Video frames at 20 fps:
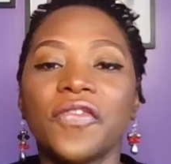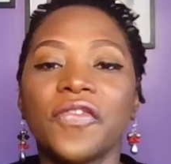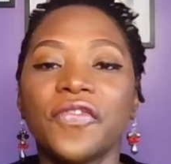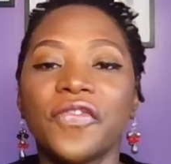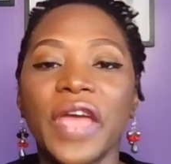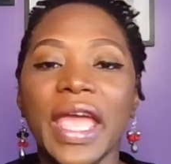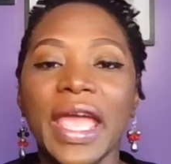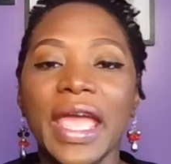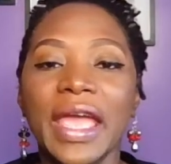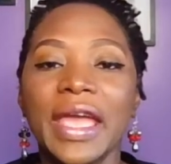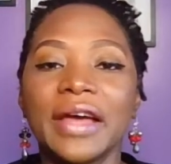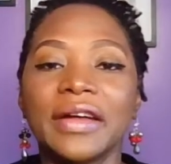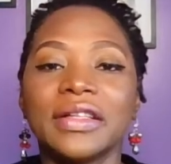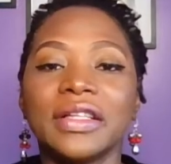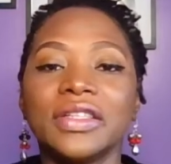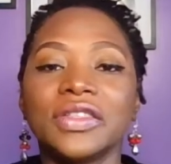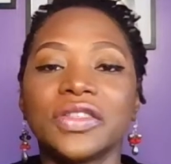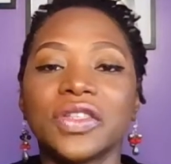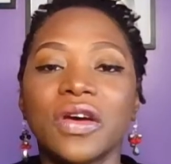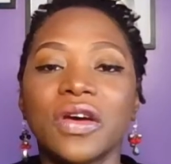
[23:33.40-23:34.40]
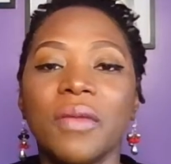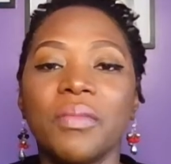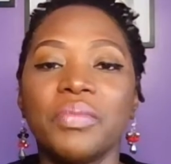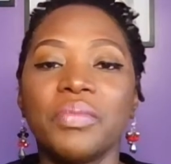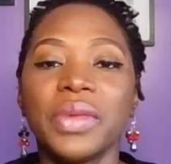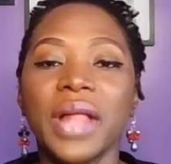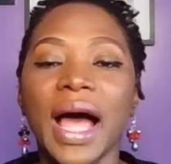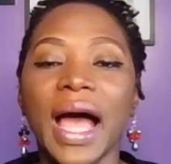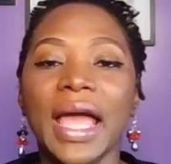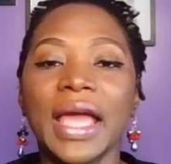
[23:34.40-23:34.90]
failed to
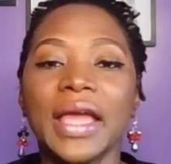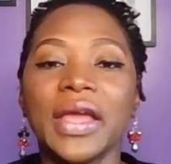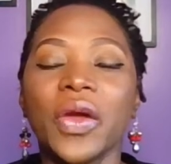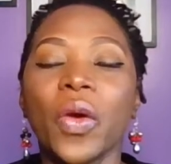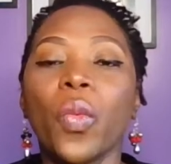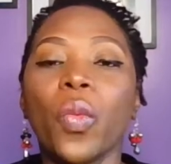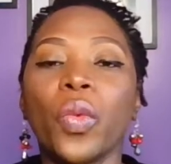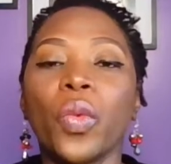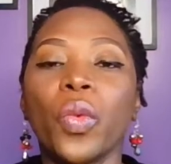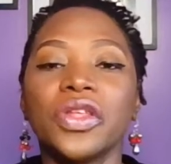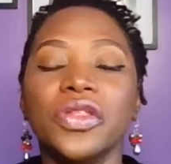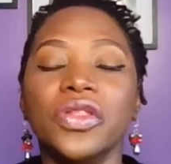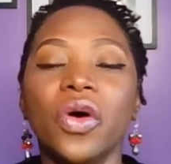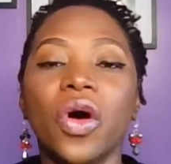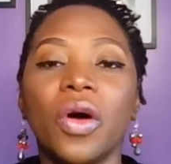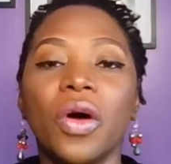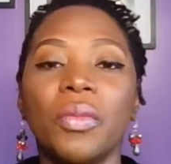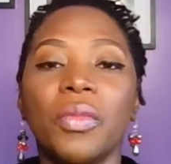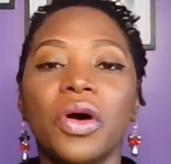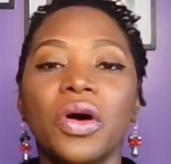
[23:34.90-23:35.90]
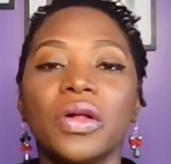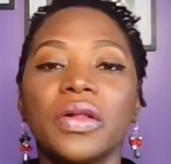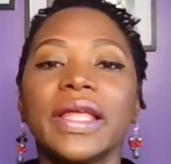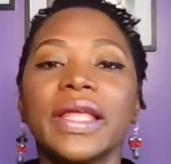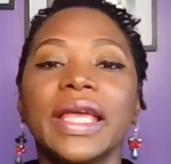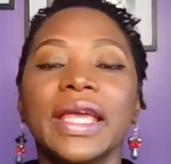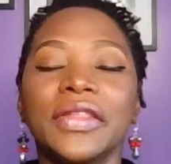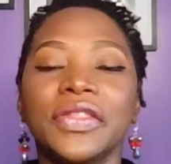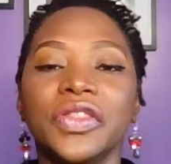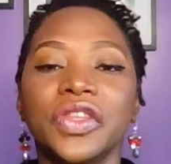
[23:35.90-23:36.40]
comply with the
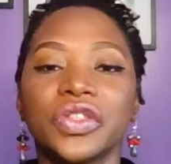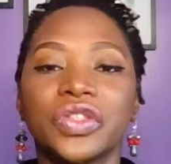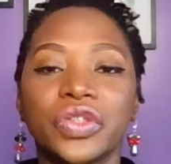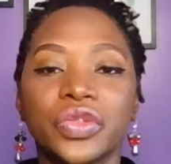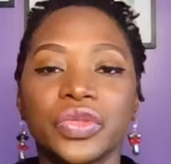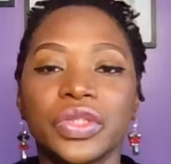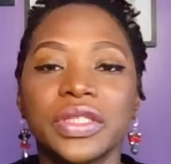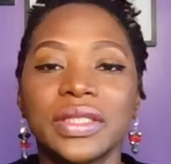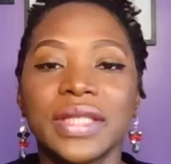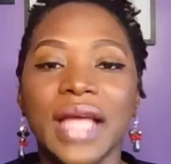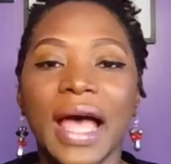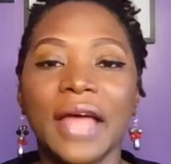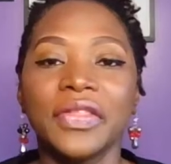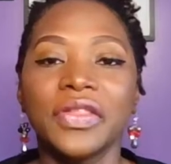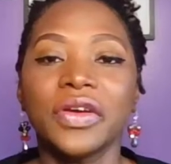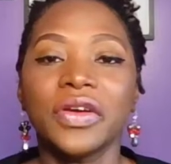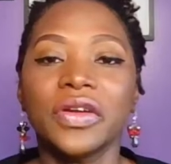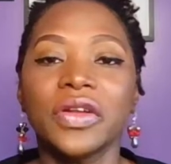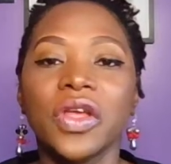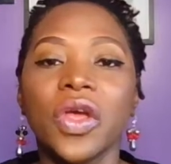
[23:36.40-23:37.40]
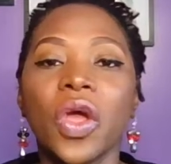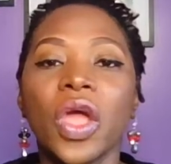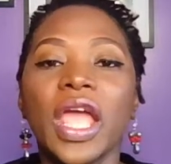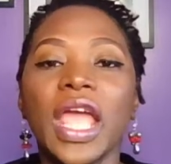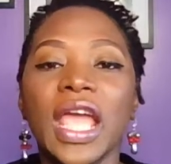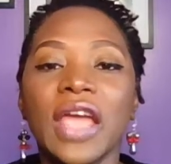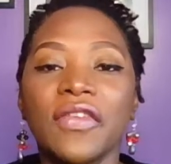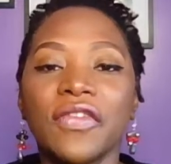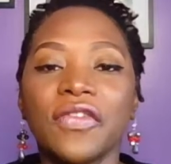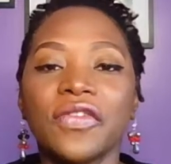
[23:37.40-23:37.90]
normal industry standard
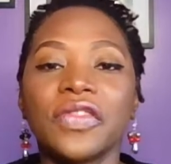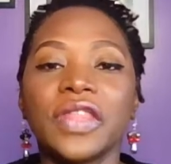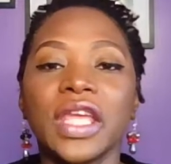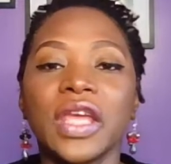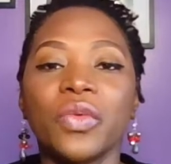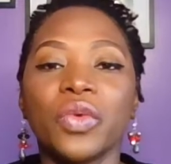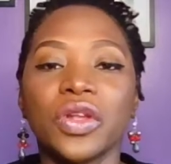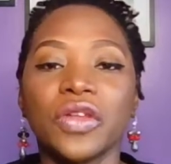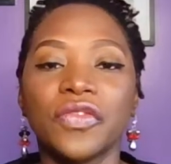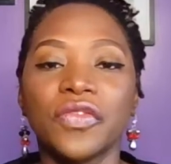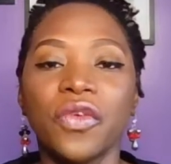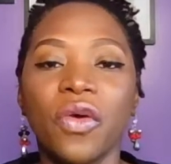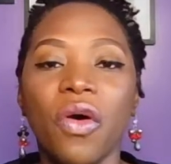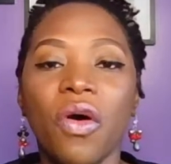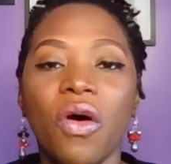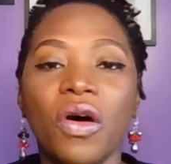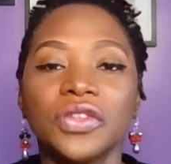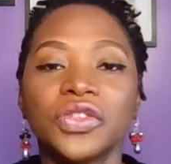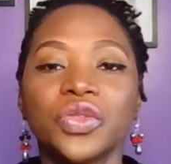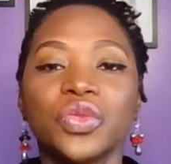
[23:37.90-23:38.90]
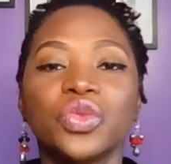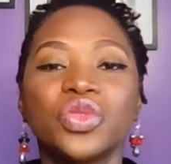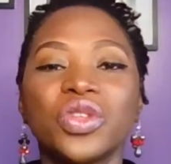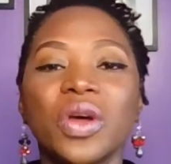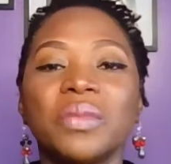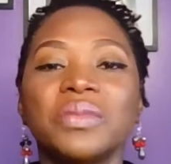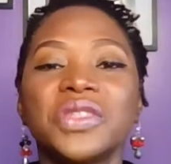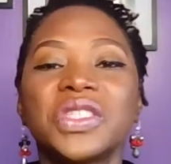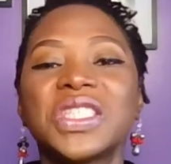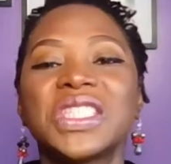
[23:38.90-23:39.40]
if they would have caused you
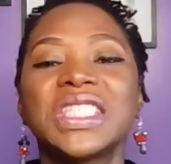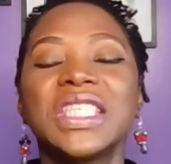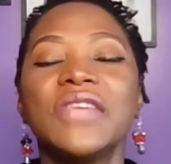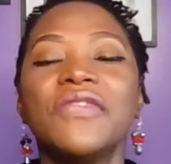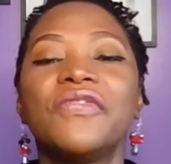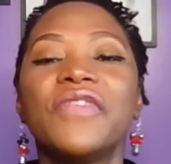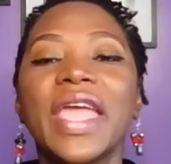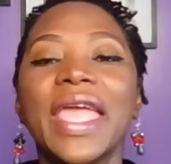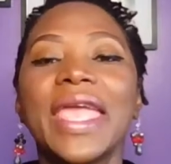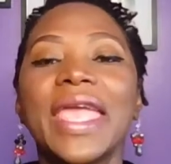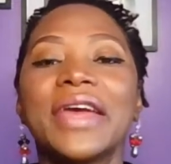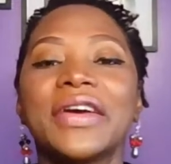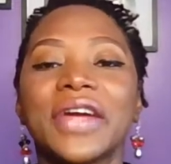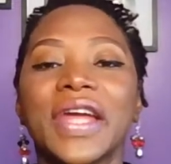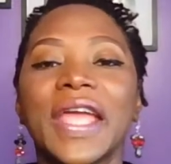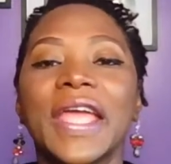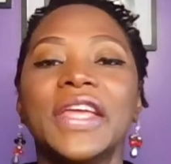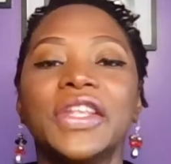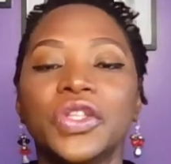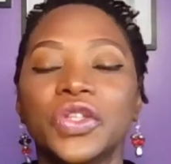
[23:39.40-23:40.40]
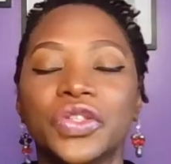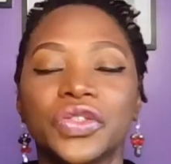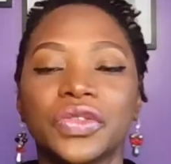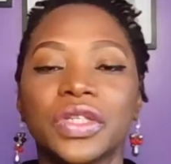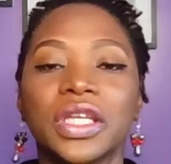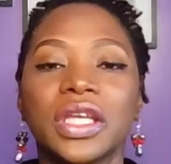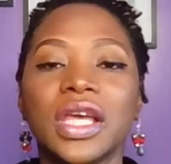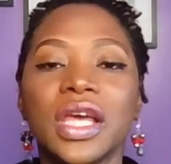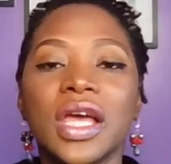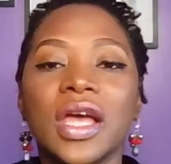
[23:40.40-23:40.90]
some severe
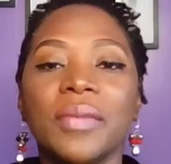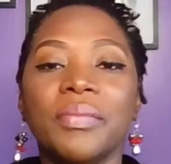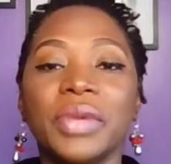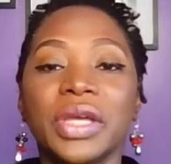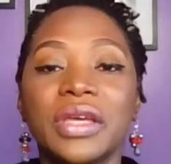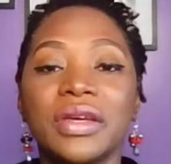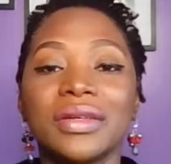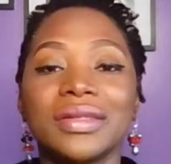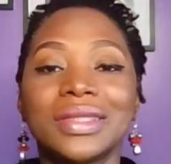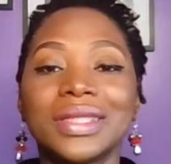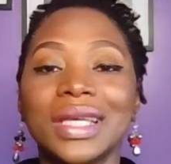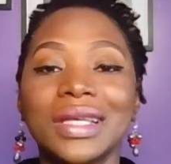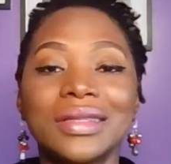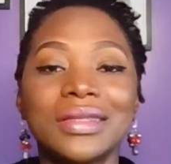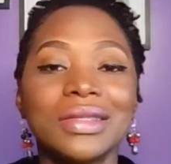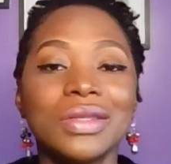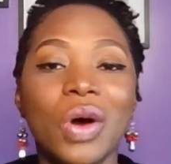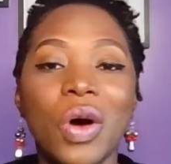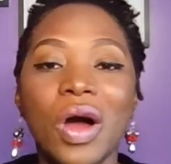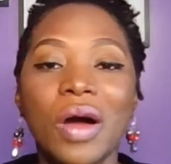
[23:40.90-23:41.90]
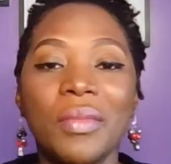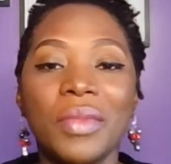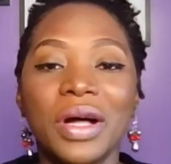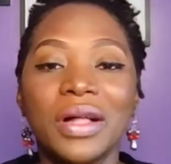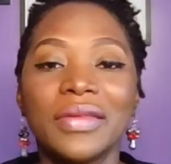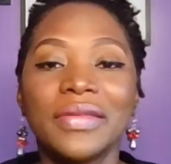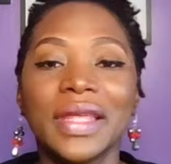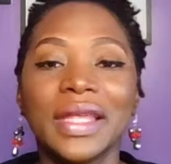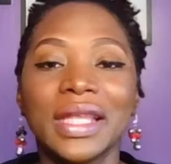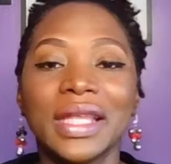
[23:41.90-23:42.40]
injury. Because it's
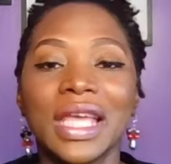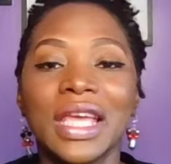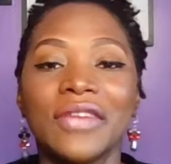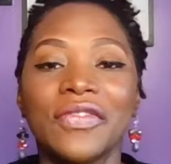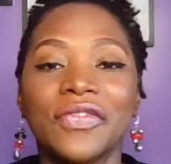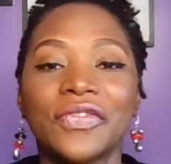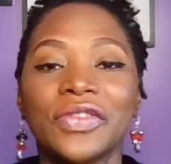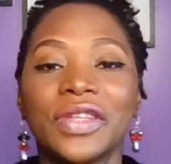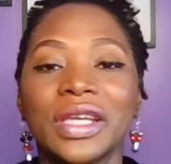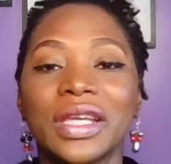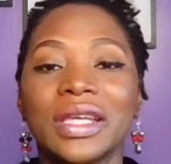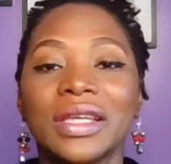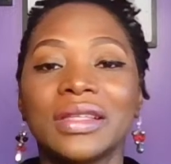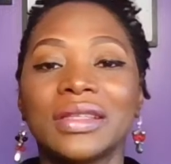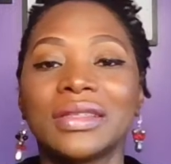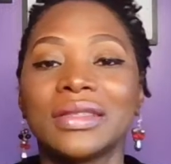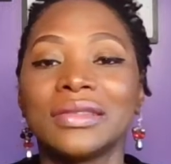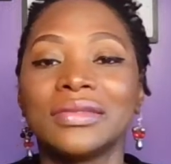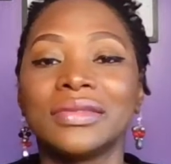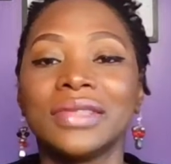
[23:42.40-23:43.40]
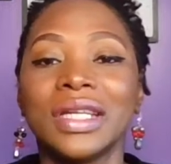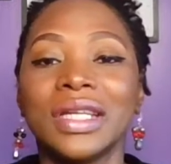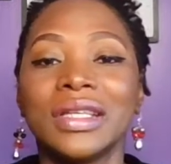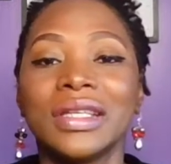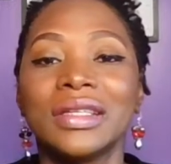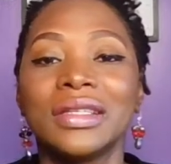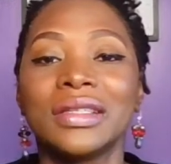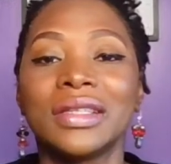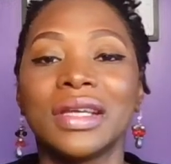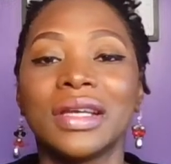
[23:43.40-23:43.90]
normal that if
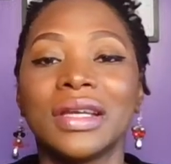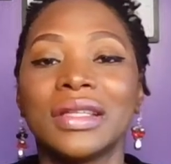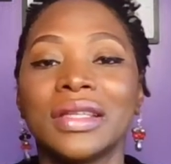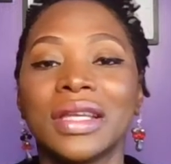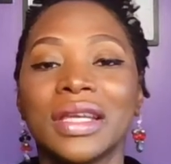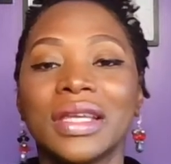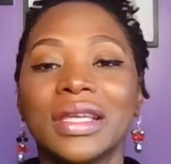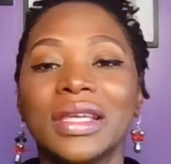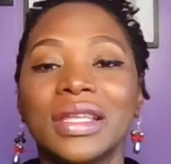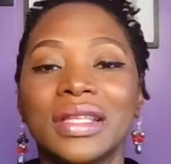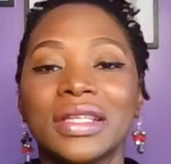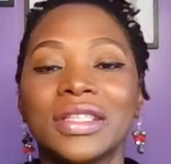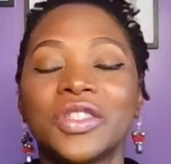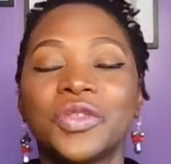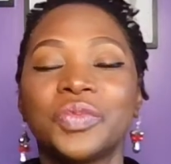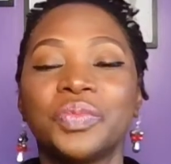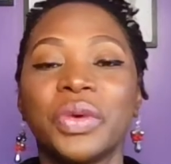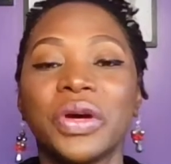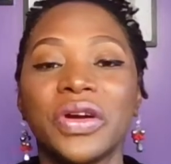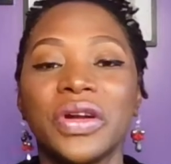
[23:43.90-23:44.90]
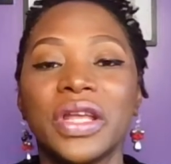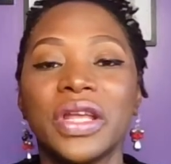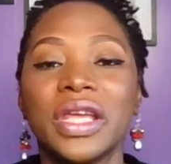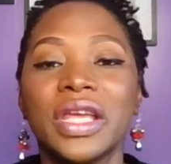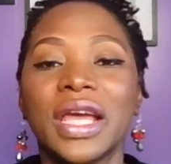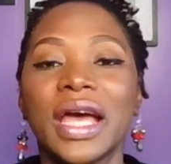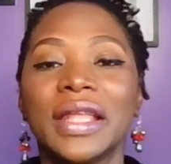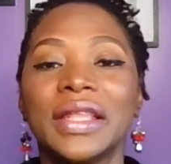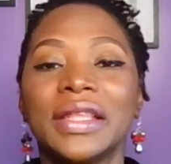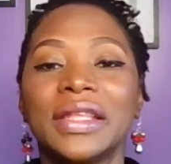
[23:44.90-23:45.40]
the heat is
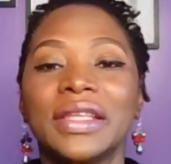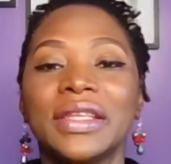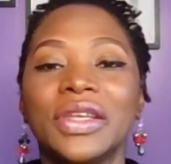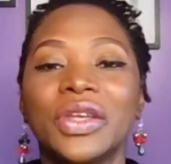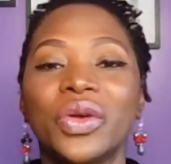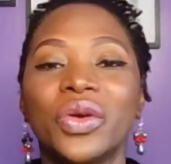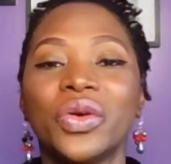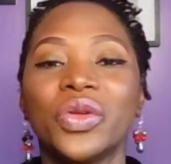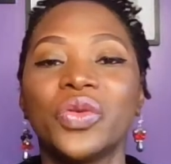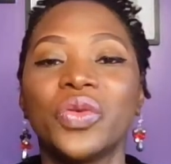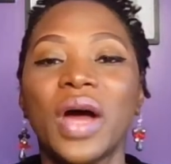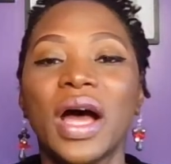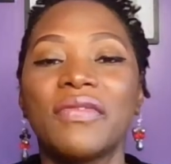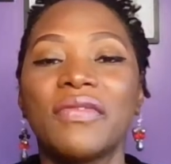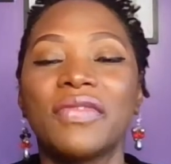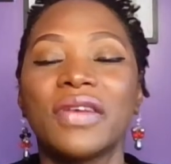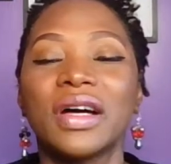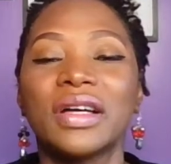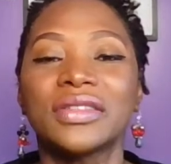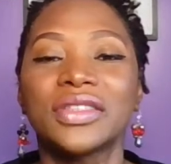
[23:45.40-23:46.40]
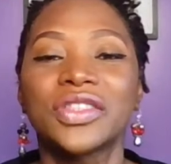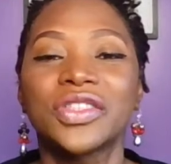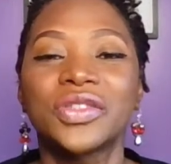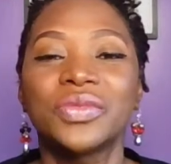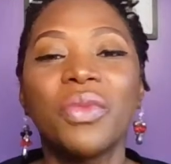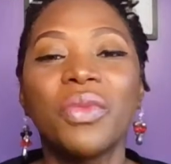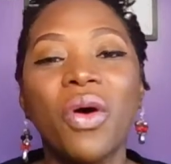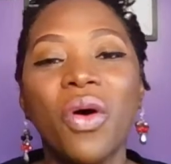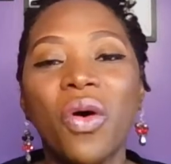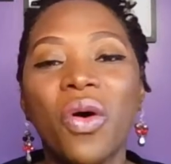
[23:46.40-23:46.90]
burning and you have a
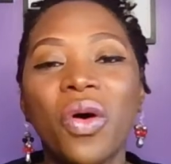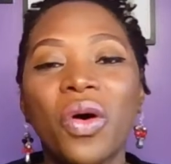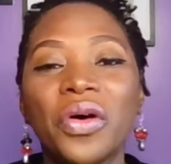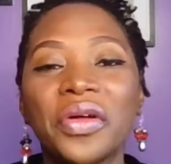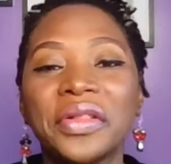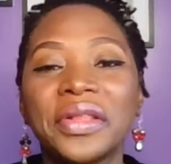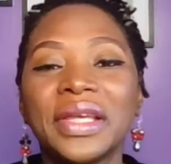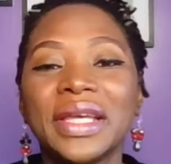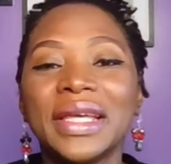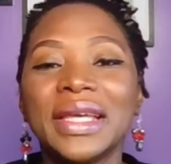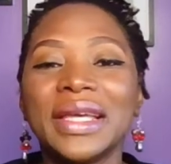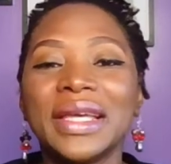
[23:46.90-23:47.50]
small